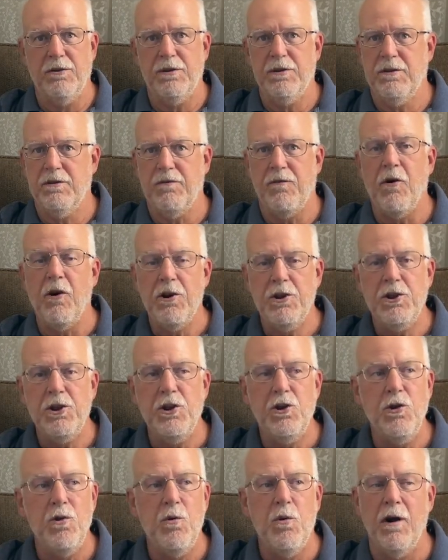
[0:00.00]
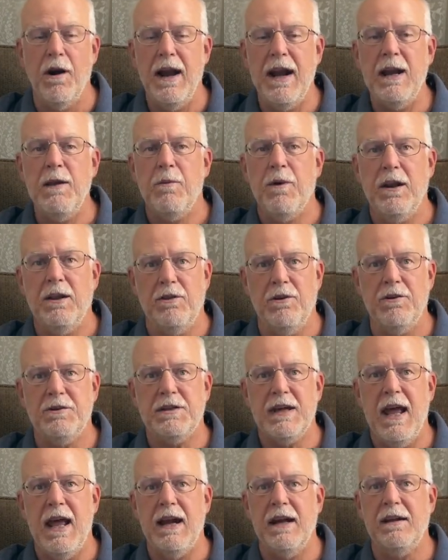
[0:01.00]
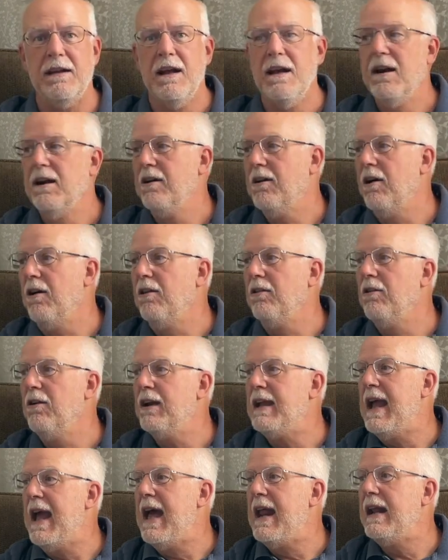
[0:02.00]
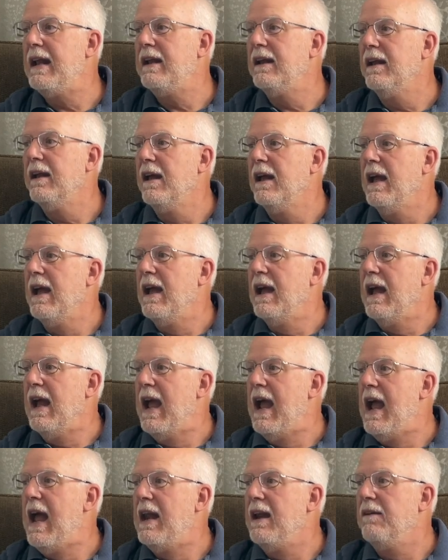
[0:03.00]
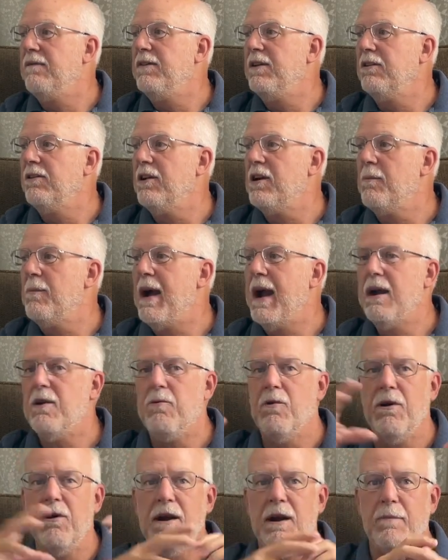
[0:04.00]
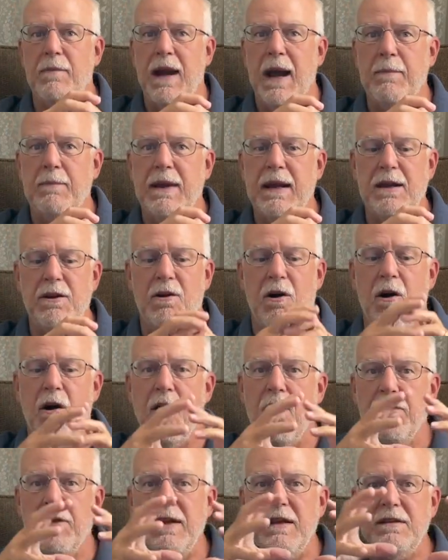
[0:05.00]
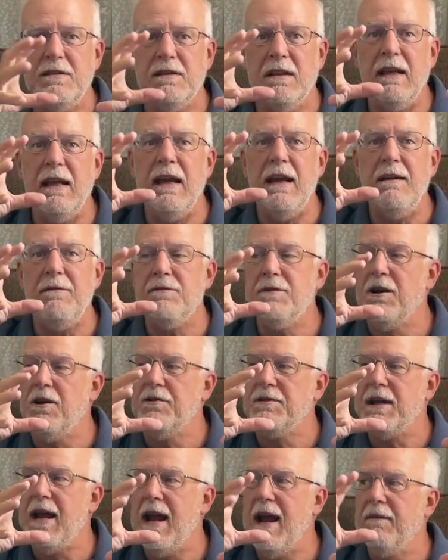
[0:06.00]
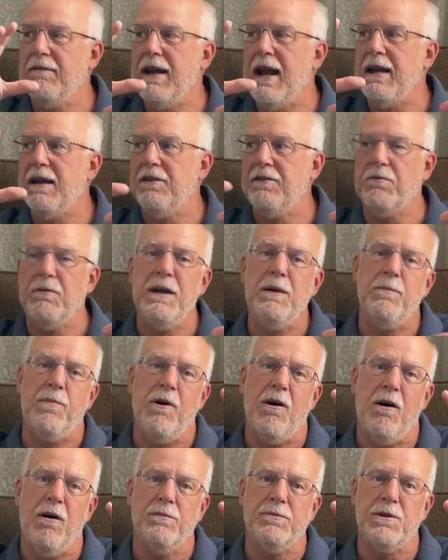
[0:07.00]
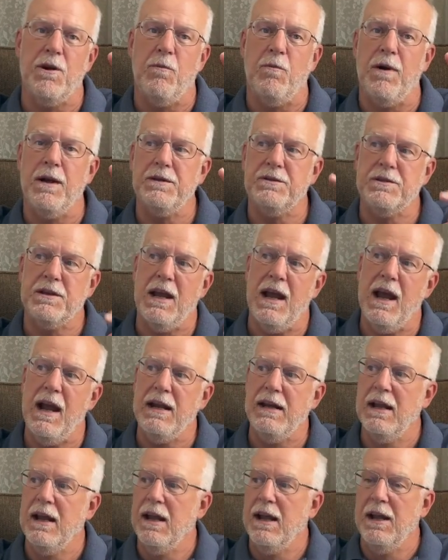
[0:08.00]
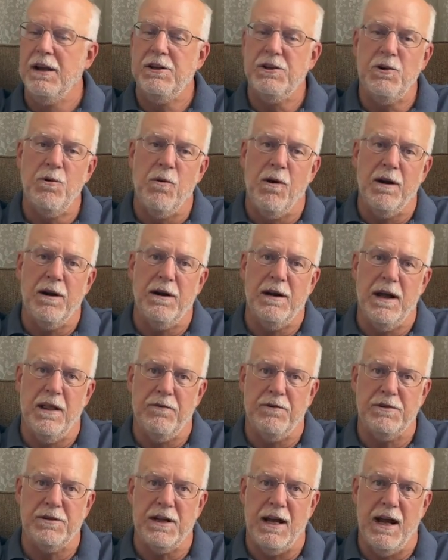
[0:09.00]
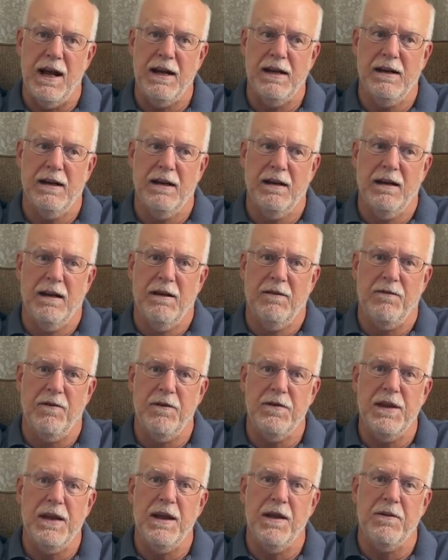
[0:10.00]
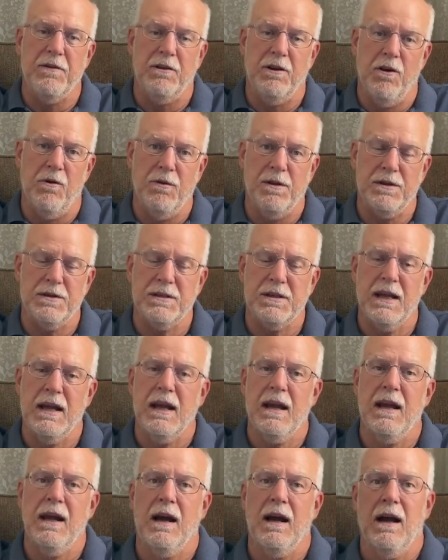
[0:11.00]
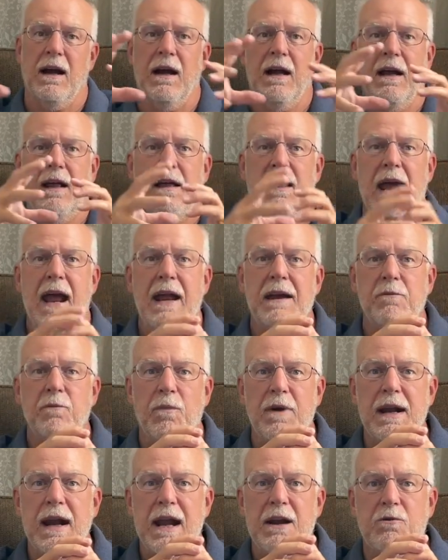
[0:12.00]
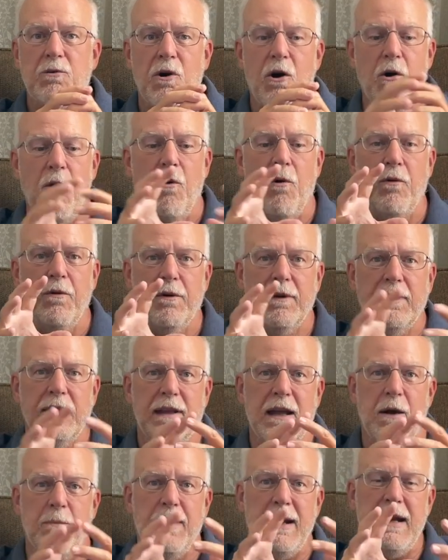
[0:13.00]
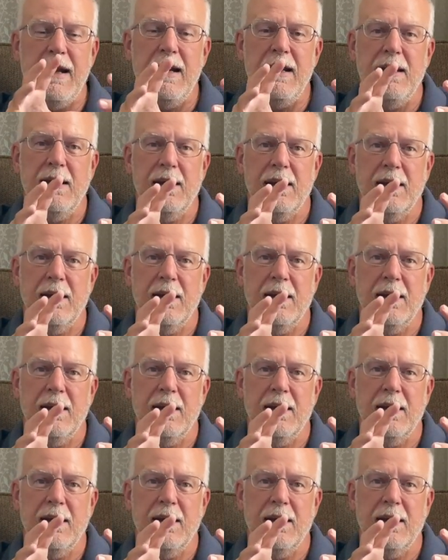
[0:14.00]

for you or anyone who looks at it, you're going to look at it, and if you look at my aquarium, I'm getting all these leaves because I have like 3 bulbs on one side, 2 on another side for the other lotus. And when they grow, they'll be,